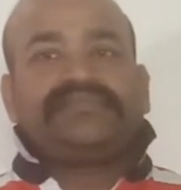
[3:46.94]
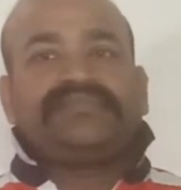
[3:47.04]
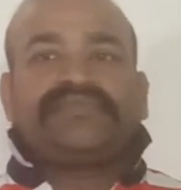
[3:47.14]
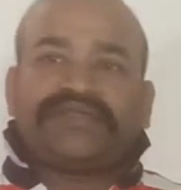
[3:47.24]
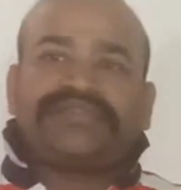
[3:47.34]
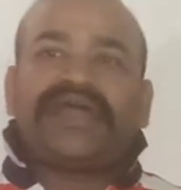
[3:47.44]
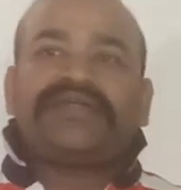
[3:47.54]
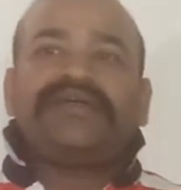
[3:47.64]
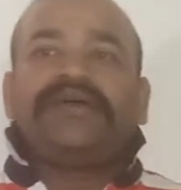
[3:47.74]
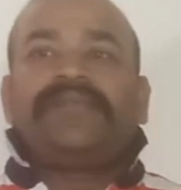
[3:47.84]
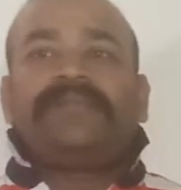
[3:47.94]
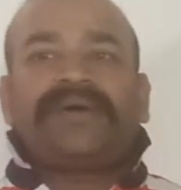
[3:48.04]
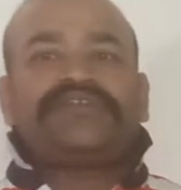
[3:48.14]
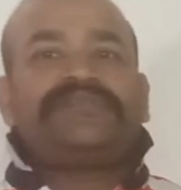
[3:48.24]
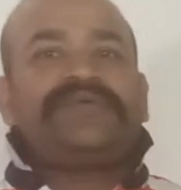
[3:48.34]
The set
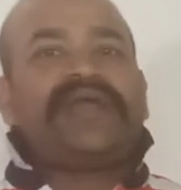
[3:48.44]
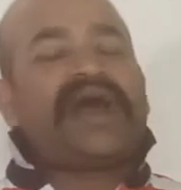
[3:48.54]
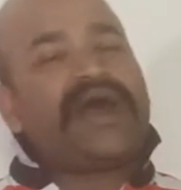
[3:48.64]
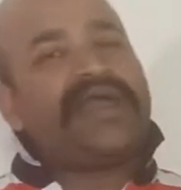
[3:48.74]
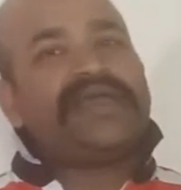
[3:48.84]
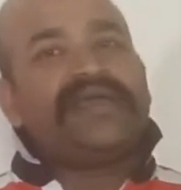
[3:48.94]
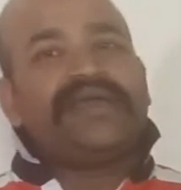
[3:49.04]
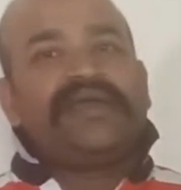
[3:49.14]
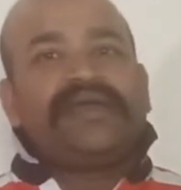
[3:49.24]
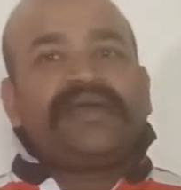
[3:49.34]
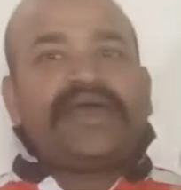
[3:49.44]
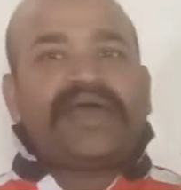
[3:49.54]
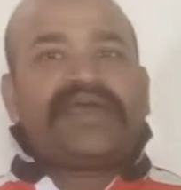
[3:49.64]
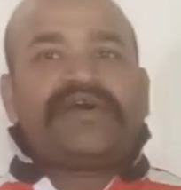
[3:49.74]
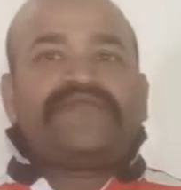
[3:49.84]
must be high
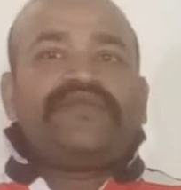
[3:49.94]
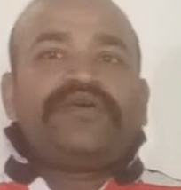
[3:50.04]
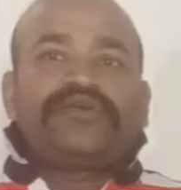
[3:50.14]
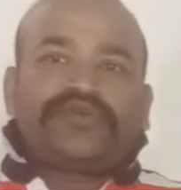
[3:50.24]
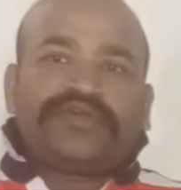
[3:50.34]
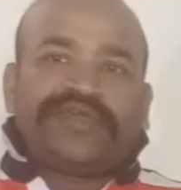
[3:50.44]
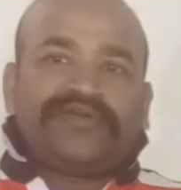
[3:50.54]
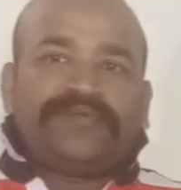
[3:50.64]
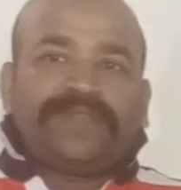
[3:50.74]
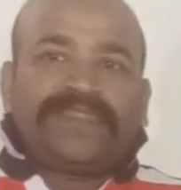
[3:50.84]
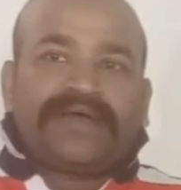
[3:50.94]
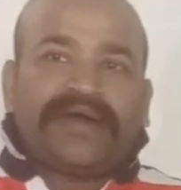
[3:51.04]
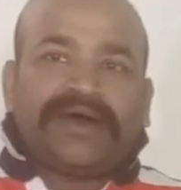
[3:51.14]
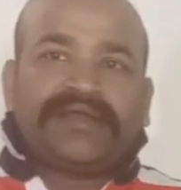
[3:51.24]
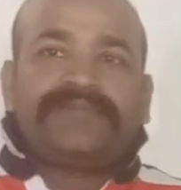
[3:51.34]
enough to give
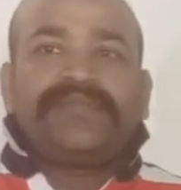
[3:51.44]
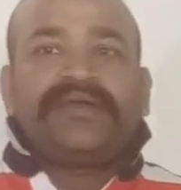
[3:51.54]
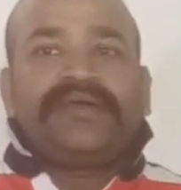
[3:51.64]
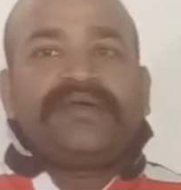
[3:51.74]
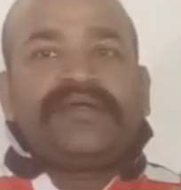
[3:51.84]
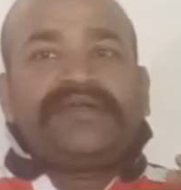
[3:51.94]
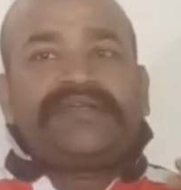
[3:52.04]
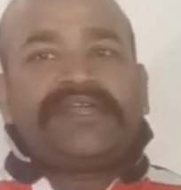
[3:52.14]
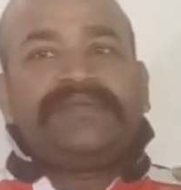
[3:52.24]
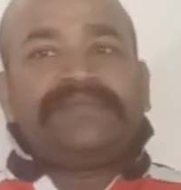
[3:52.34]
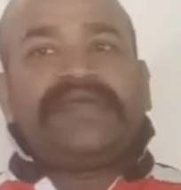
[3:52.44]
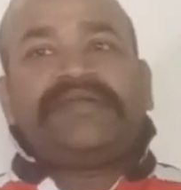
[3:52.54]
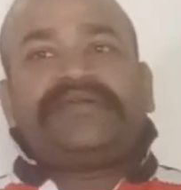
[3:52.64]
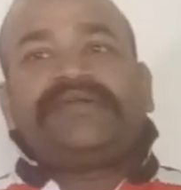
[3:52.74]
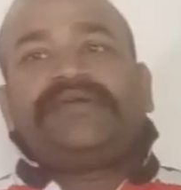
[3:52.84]
her
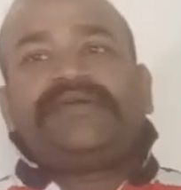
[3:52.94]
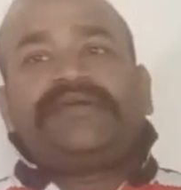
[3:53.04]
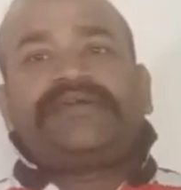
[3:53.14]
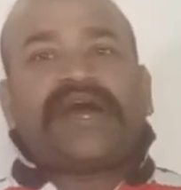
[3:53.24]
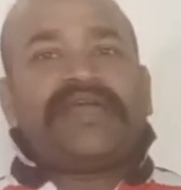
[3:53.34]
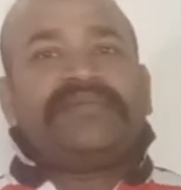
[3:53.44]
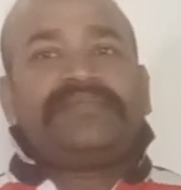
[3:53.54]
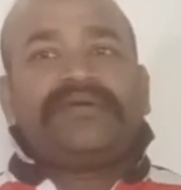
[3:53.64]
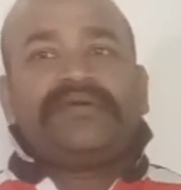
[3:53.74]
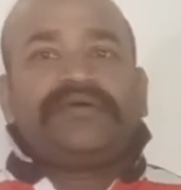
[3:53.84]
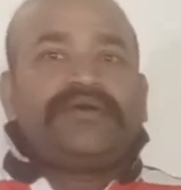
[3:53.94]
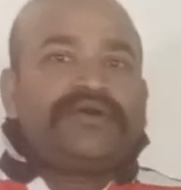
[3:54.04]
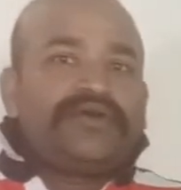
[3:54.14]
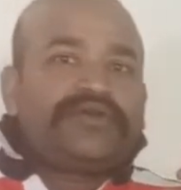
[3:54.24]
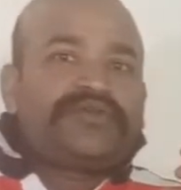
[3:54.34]
teammate time
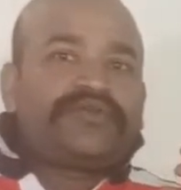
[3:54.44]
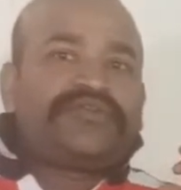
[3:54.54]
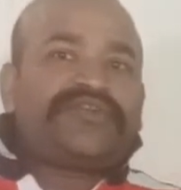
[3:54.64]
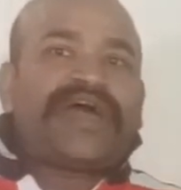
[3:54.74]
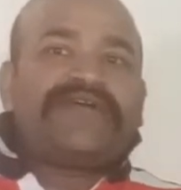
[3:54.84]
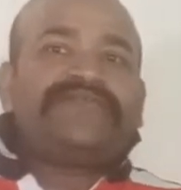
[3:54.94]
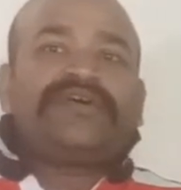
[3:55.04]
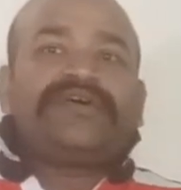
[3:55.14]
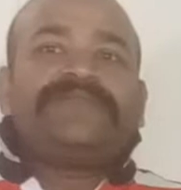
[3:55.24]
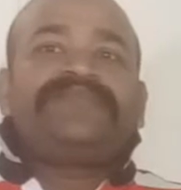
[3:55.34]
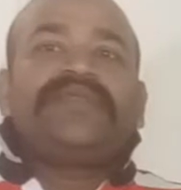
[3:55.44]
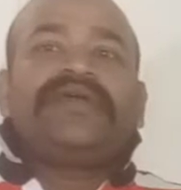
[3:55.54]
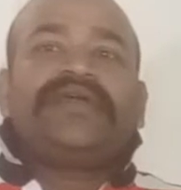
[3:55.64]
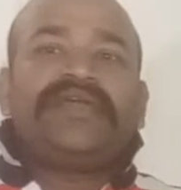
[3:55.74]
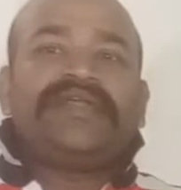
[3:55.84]
to drive the
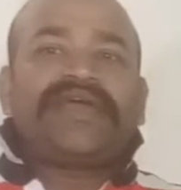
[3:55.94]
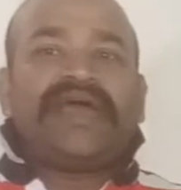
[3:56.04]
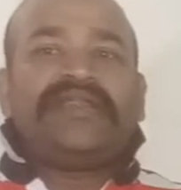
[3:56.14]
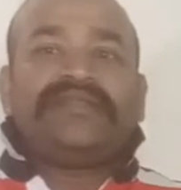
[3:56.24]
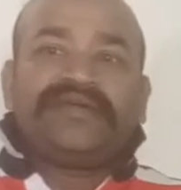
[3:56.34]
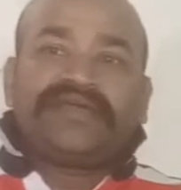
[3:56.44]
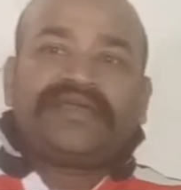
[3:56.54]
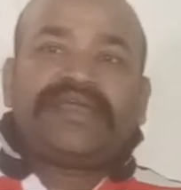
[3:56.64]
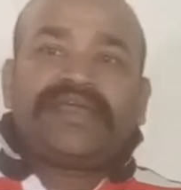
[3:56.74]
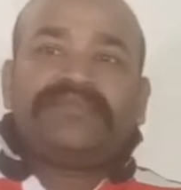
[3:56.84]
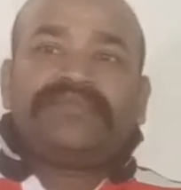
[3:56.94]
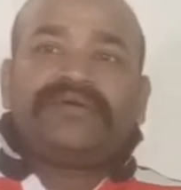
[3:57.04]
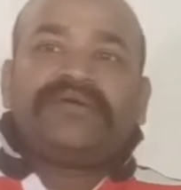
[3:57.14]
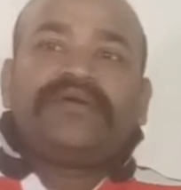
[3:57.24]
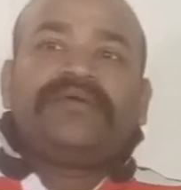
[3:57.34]
heat and
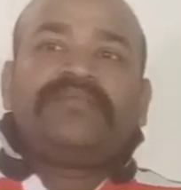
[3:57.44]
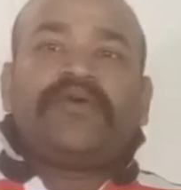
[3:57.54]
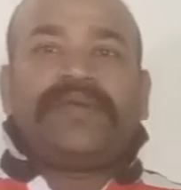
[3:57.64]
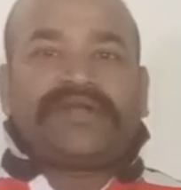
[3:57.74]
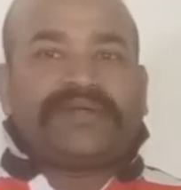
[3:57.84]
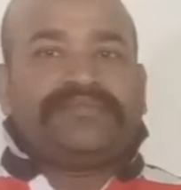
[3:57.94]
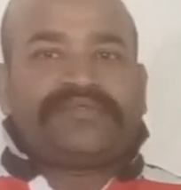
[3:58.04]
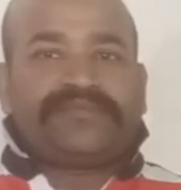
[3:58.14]
gain momentum